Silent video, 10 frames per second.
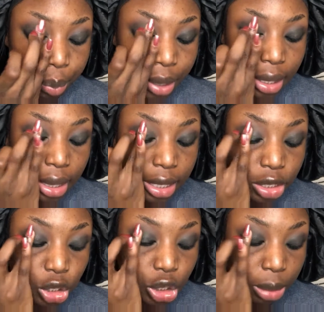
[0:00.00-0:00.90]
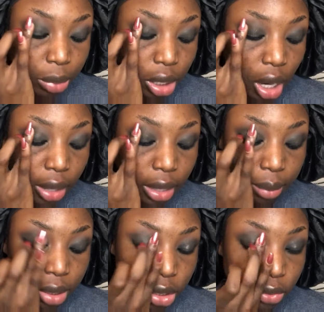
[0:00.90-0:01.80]
but the shimmer on
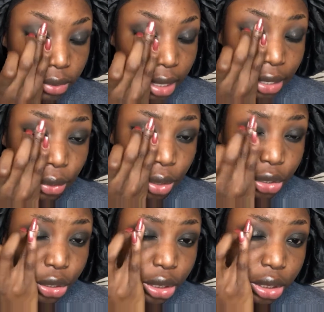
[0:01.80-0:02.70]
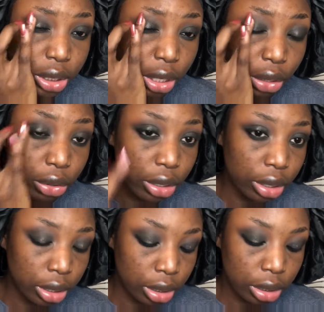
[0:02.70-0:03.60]
them is very gorgeous, so
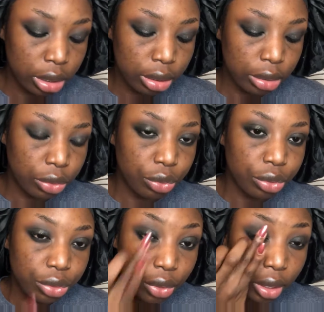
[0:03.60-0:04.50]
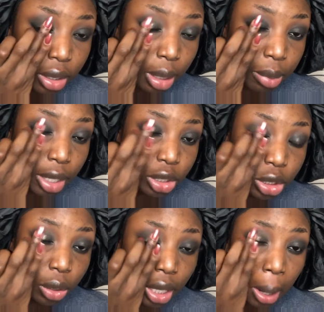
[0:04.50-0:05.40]
double-edged
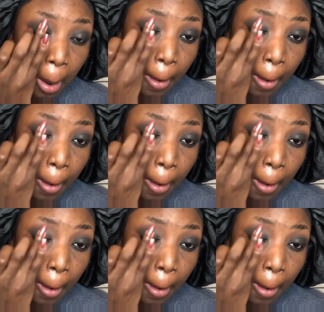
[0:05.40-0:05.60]
sword.